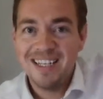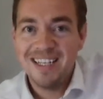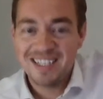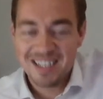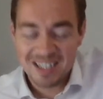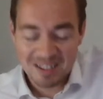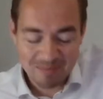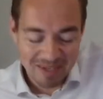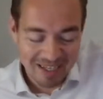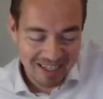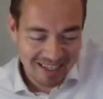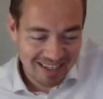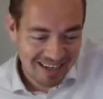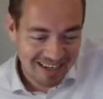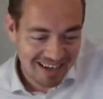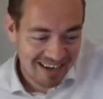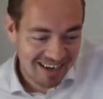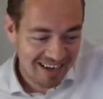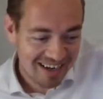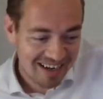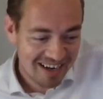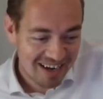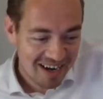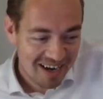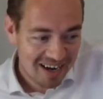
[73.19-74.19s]
That's been a
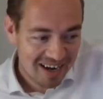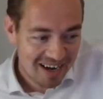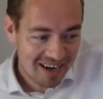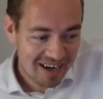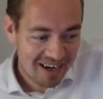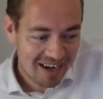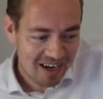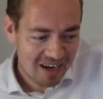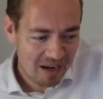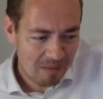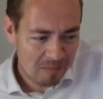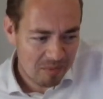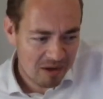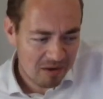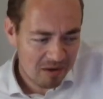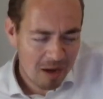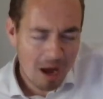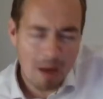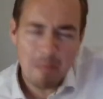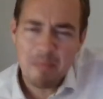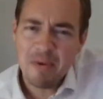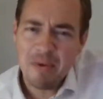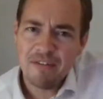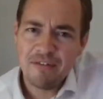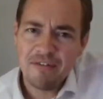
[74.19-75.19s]

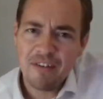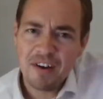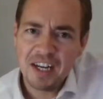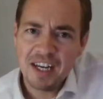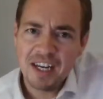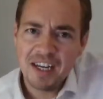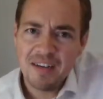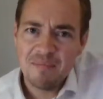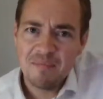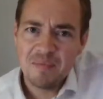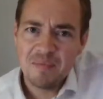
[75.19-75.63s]
bit funny,